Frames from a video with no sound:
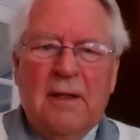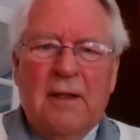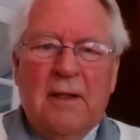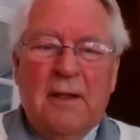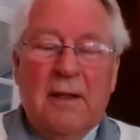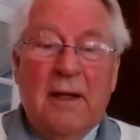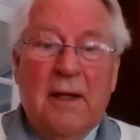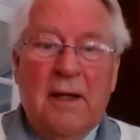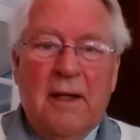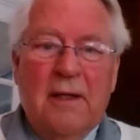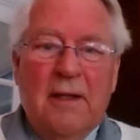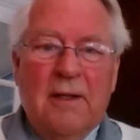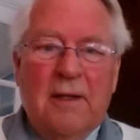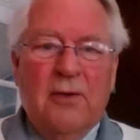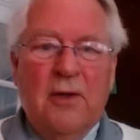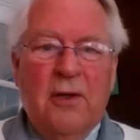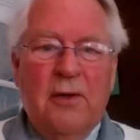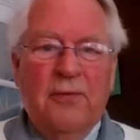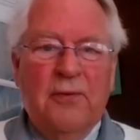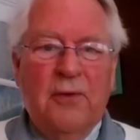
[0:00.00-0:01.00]
And, you
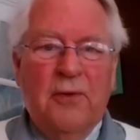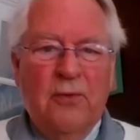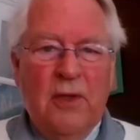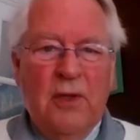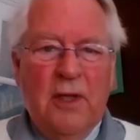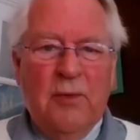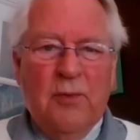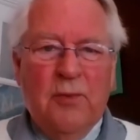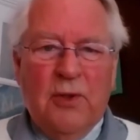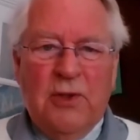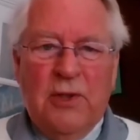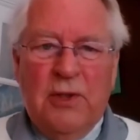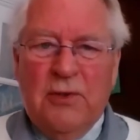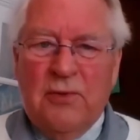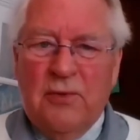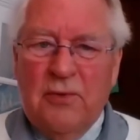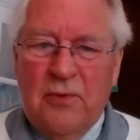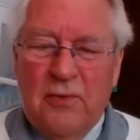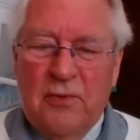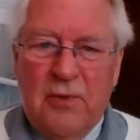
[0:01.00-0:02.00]
know, if you read what
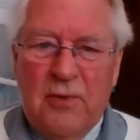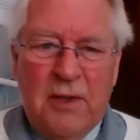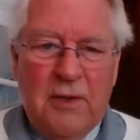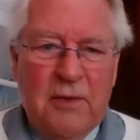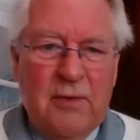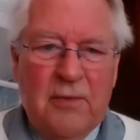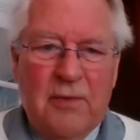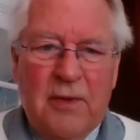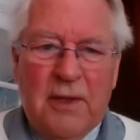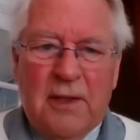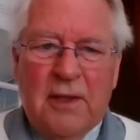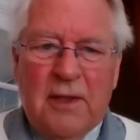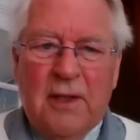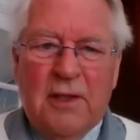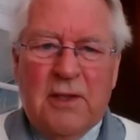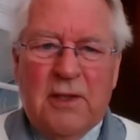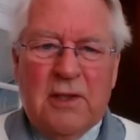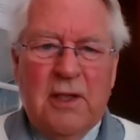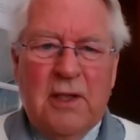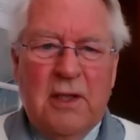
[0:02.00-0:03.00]
she's written,
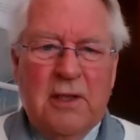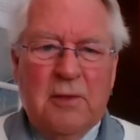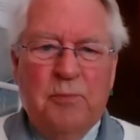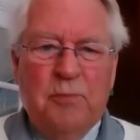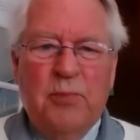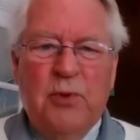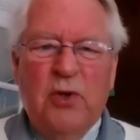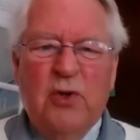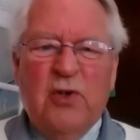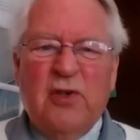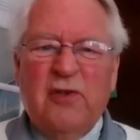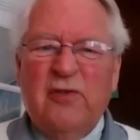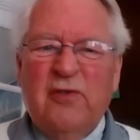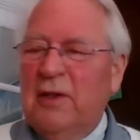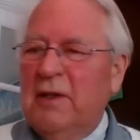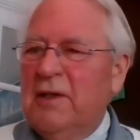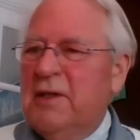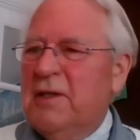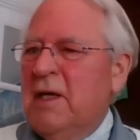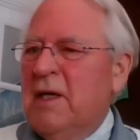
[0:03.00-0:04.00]
it's
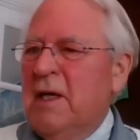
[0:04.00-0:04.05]
beautiful.